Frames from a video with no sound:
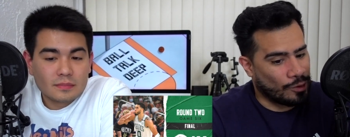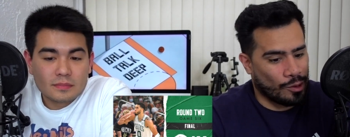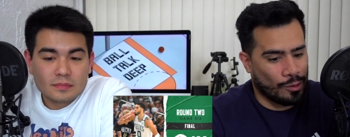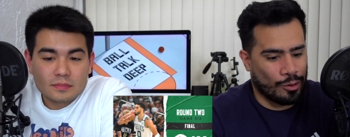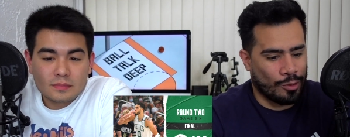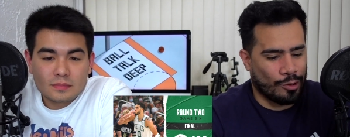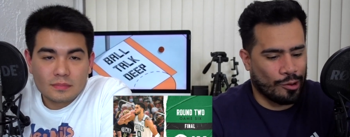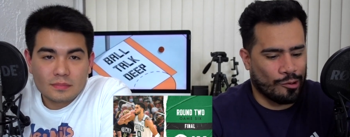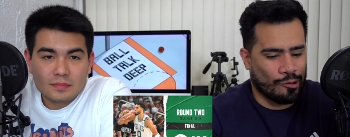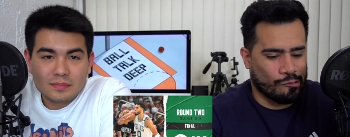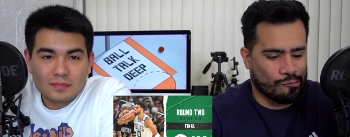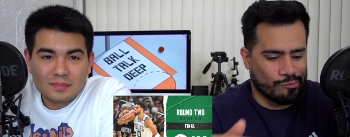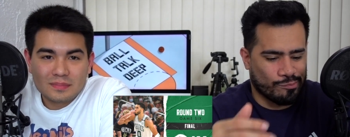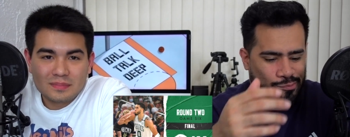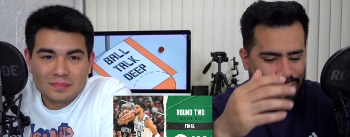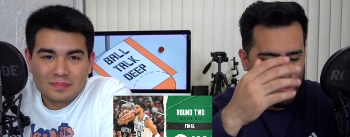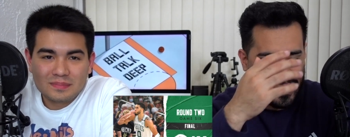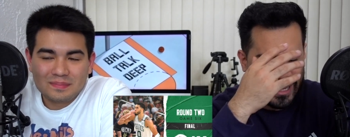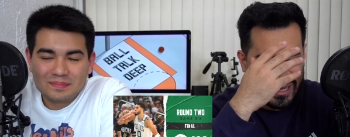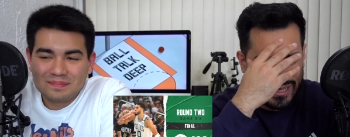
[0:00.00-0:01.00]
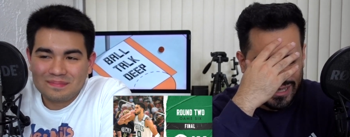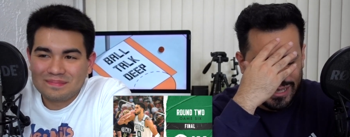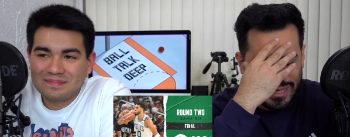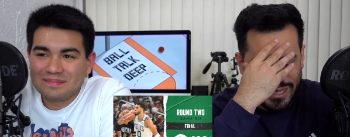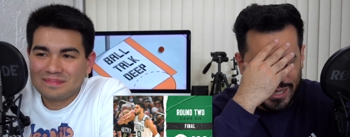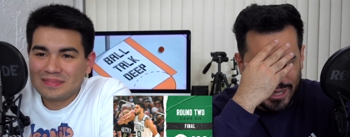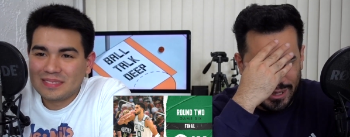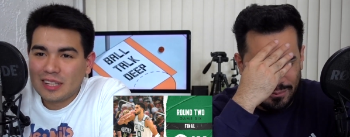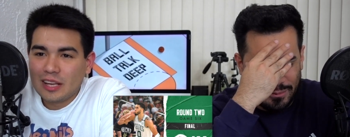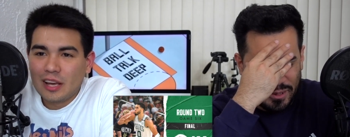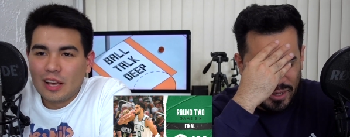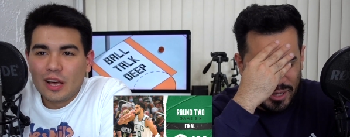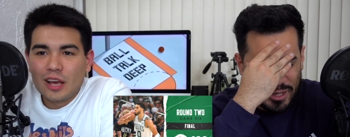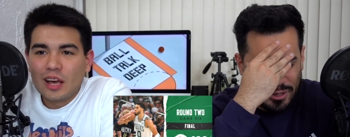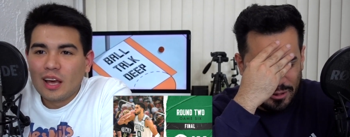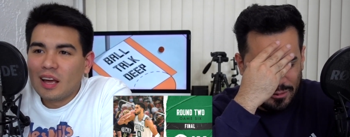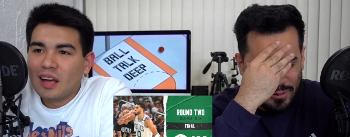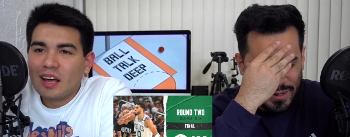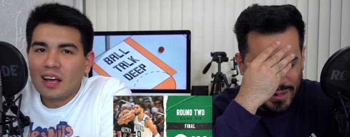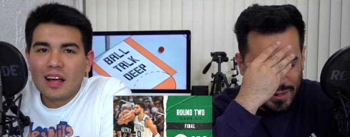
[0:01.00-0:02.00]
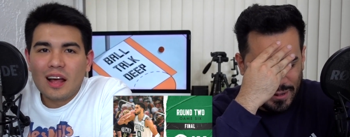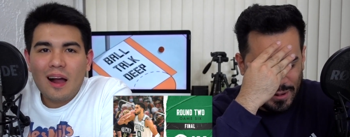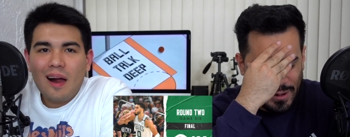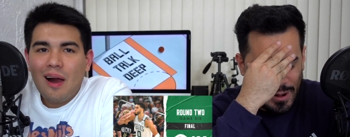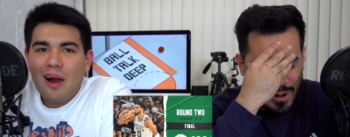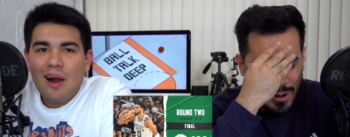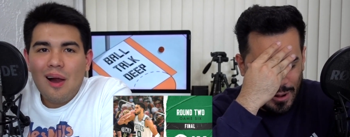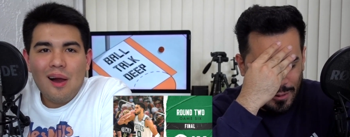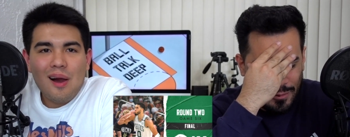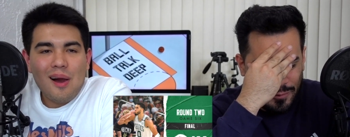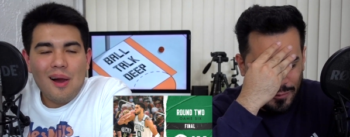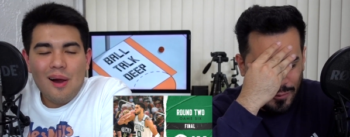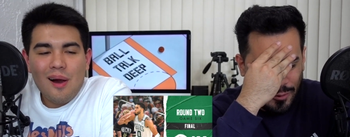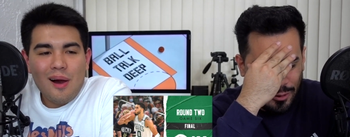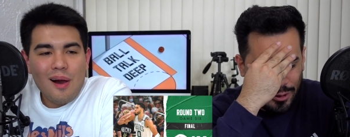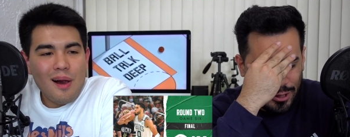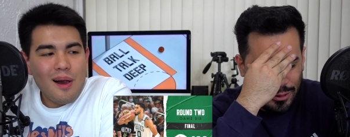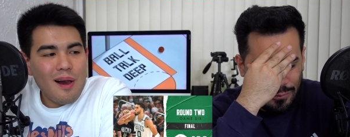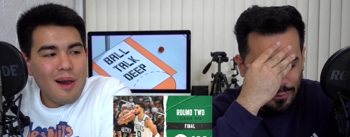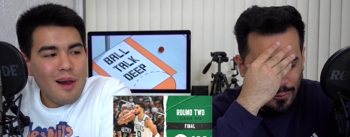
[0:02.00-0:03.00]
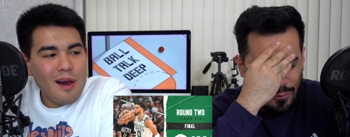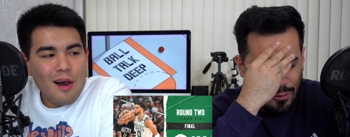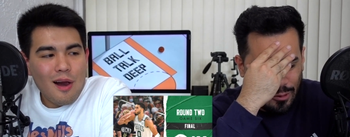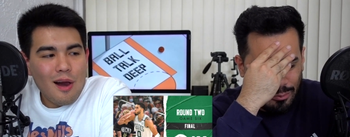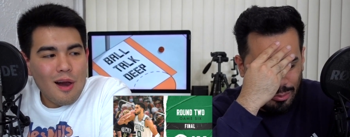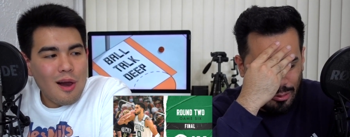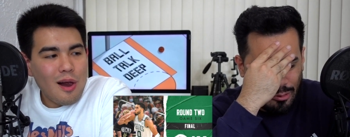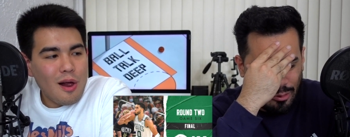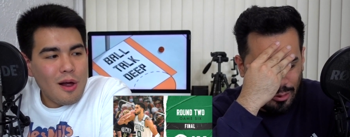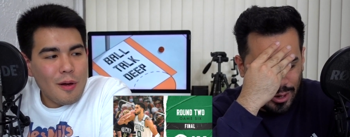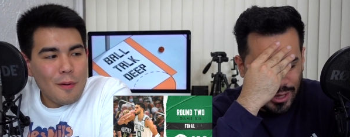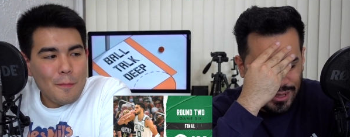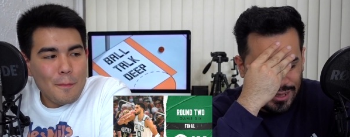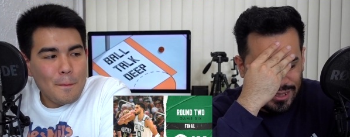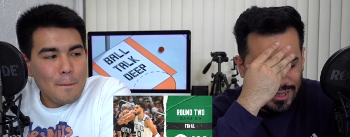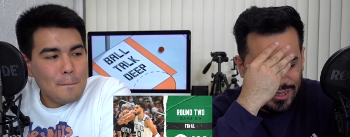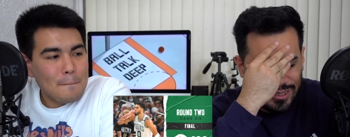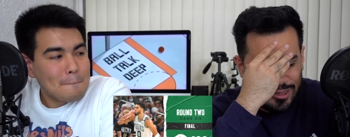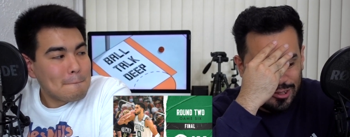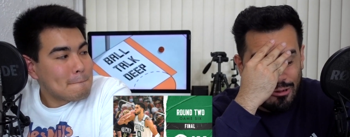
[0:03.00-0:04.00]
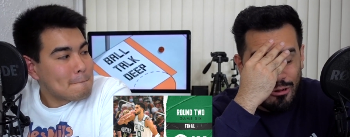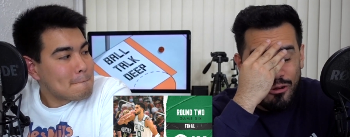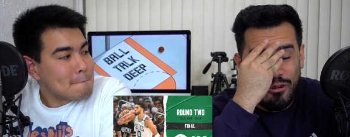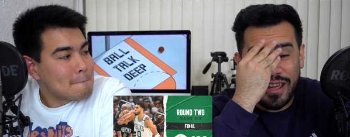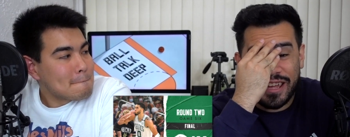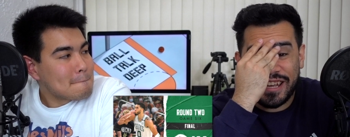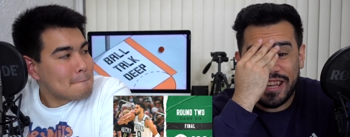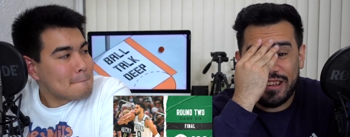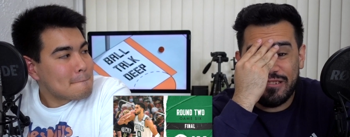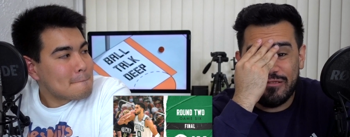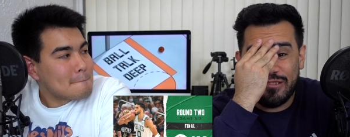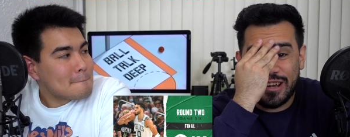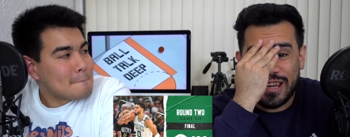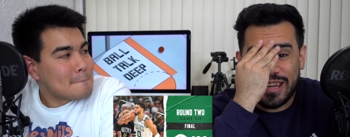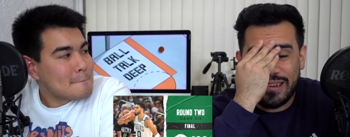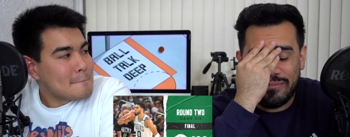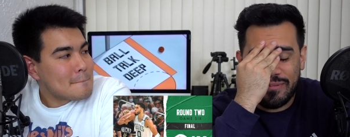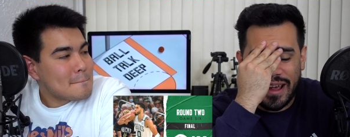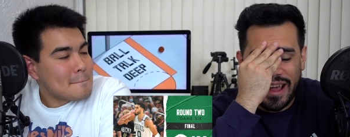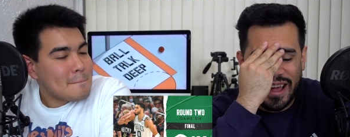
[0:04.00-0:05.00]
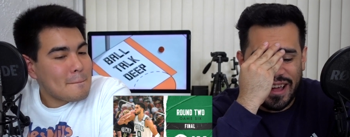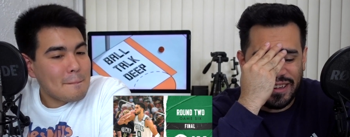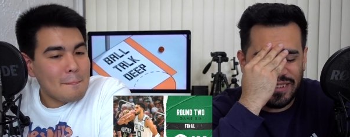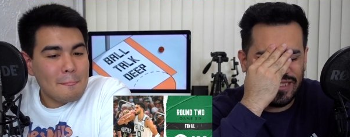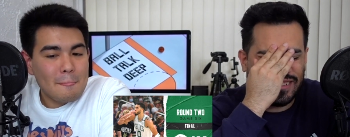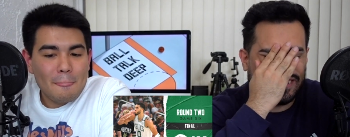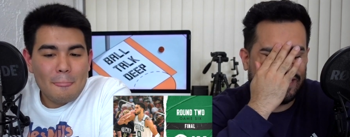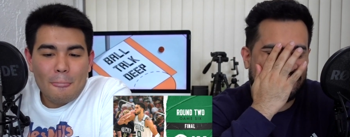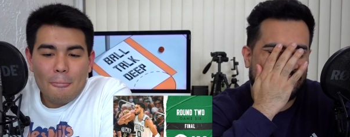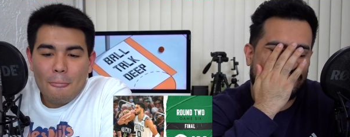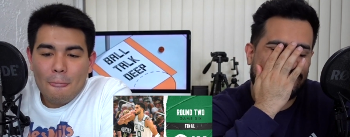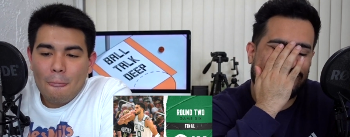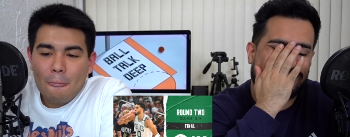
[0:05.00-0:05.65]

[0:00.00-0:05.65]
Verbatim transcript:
Speaker 1: Oh man, like I'm looking over here, 44 points, 20 rebounds.